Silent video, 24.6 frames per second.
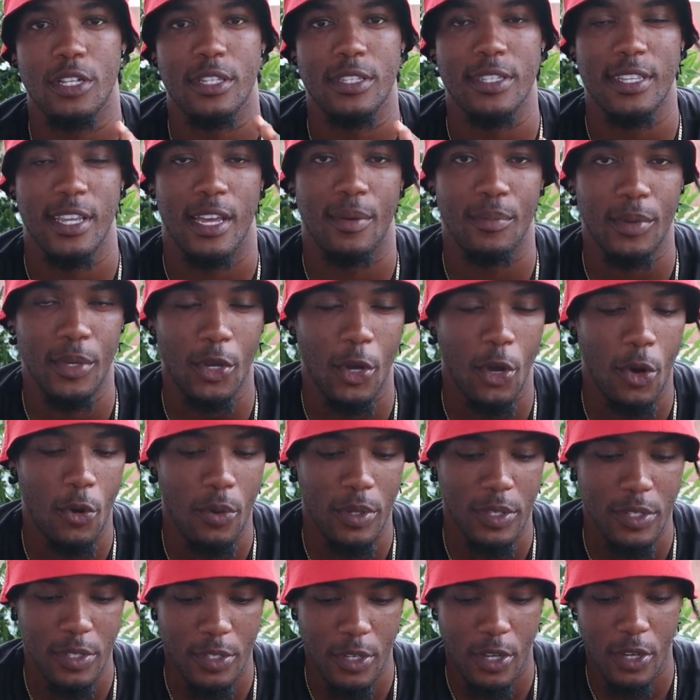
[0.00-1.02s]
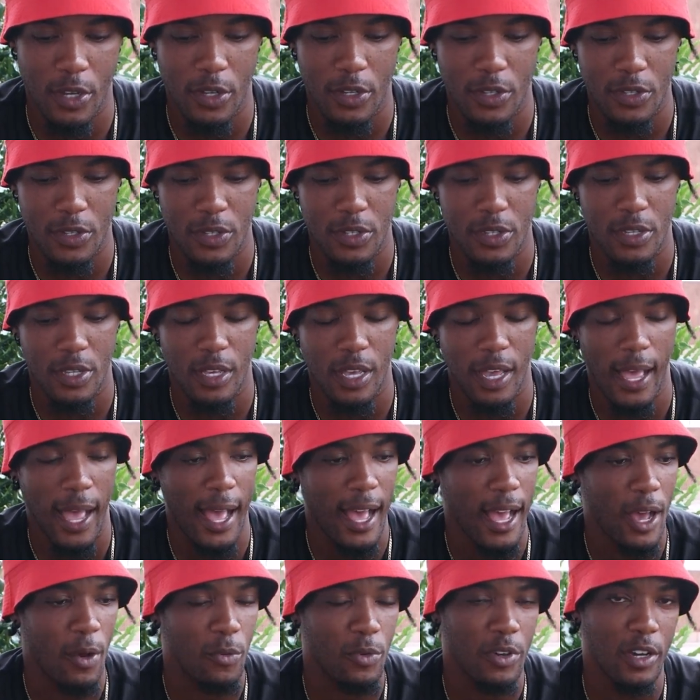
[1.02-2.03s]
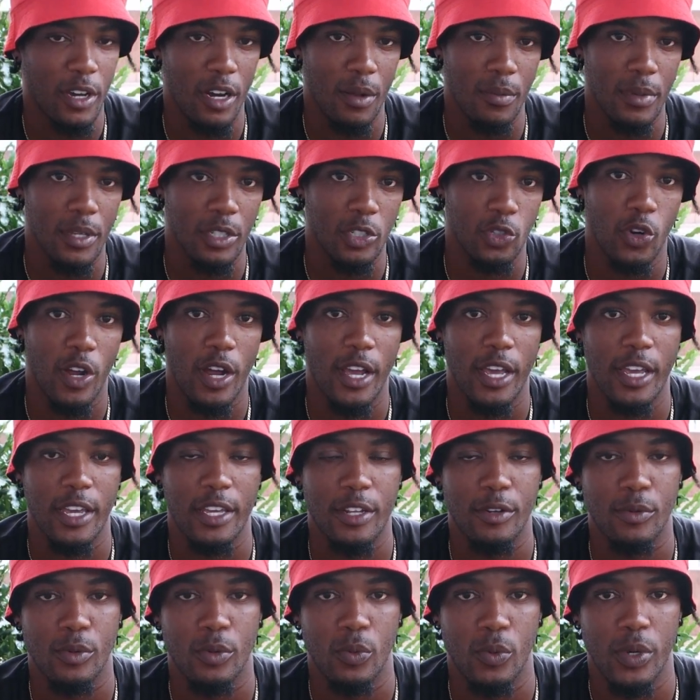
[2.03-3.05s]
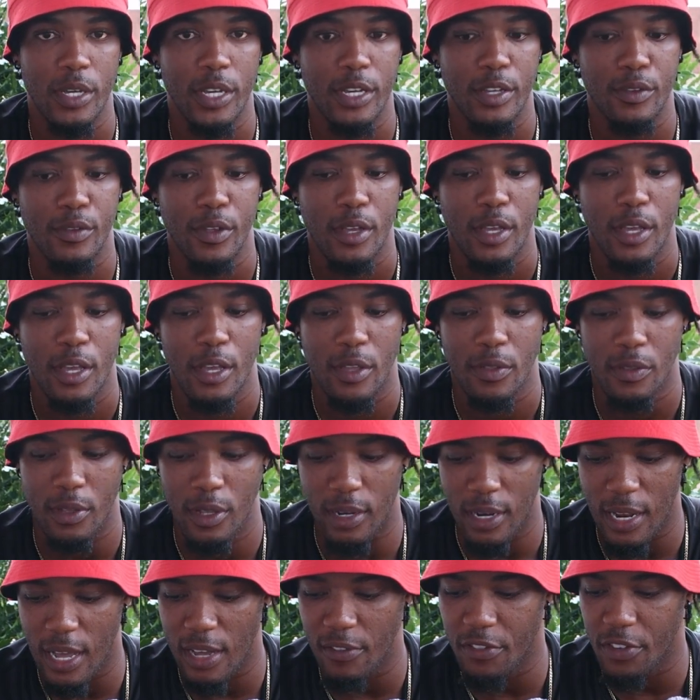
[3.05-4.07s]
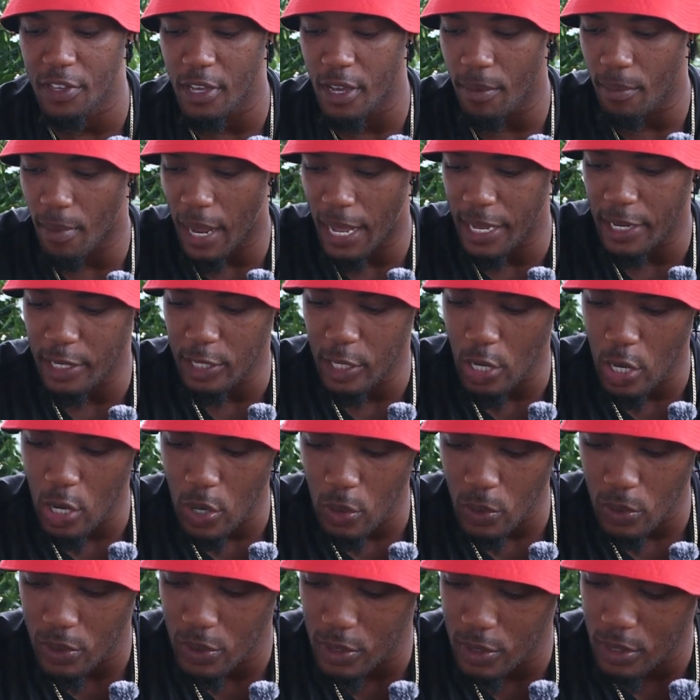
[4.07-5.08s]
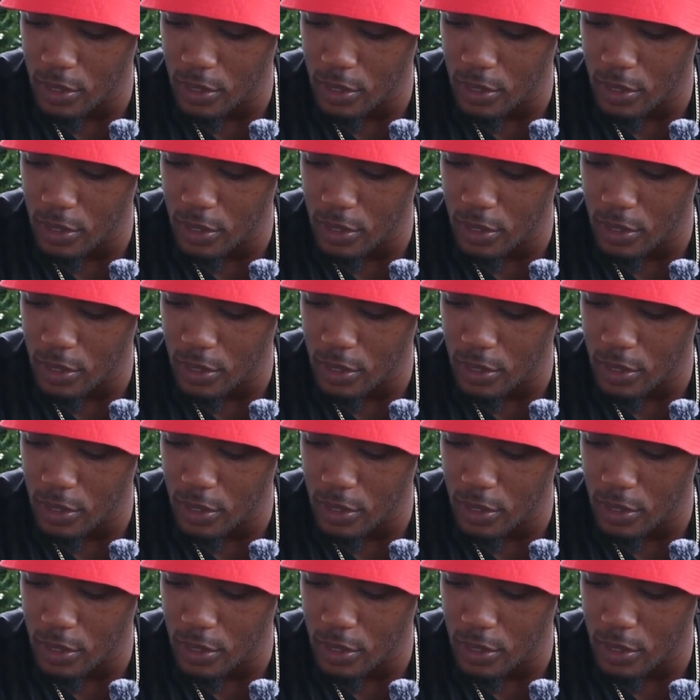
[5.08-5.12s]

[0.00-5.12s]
Tell me how it sounds. We're gonna be trying with the lavalier mic now.